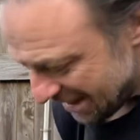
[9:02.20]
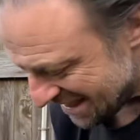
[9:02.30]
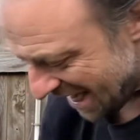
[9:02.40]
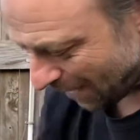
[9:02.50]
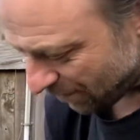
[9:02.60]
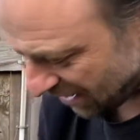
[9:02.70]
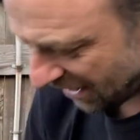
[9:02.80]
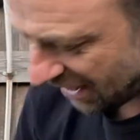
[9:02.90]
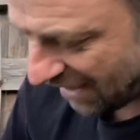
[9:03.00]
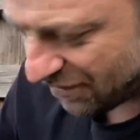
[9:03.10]
depth
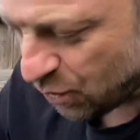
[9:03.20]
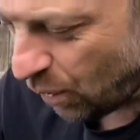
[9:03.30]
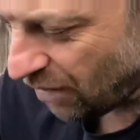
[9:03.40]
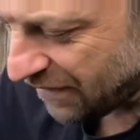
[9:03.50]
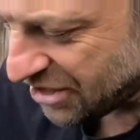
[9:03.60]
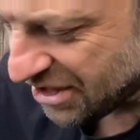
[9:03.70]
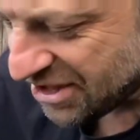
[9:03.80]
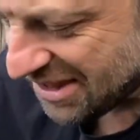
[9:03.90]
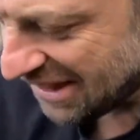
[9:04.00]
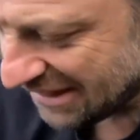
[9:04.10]
of 12
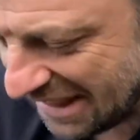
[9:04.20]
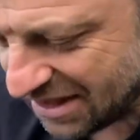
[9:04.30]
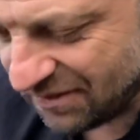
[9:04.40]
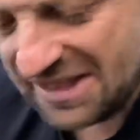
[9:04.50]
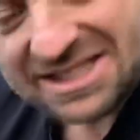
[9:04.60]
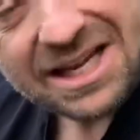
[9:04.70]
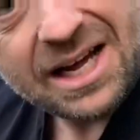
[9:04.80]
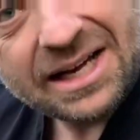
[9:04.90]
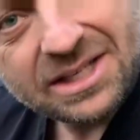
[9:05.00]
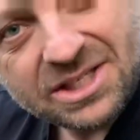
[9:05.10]
inches, the length of these
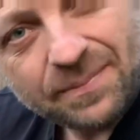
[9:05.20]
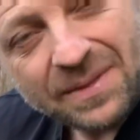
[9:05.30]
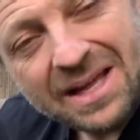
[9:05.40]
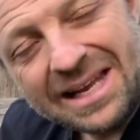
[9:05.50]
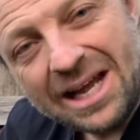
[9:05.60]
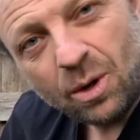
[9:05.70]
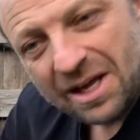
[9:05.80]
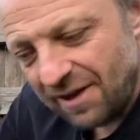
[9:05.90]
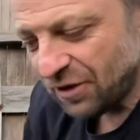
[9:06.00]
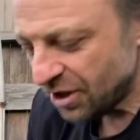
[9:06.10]
tines. Now,
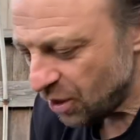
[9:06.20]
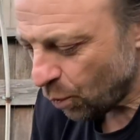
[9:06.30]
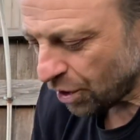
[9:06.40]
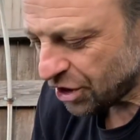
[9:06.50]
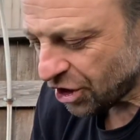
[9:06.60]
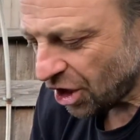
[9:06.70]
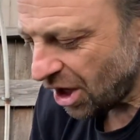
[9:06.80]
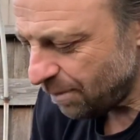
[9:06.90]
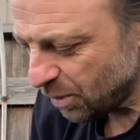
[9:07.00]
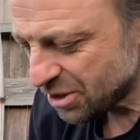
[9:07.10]
if you're gonna work your
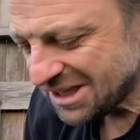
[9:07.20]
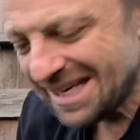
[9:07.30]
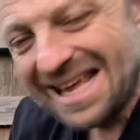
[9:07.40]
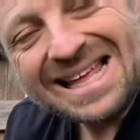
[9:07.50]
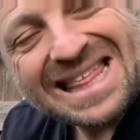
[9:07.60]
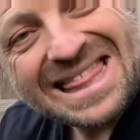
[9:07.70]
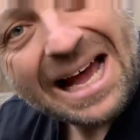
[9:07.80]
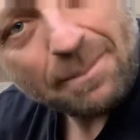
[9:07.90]
compost in that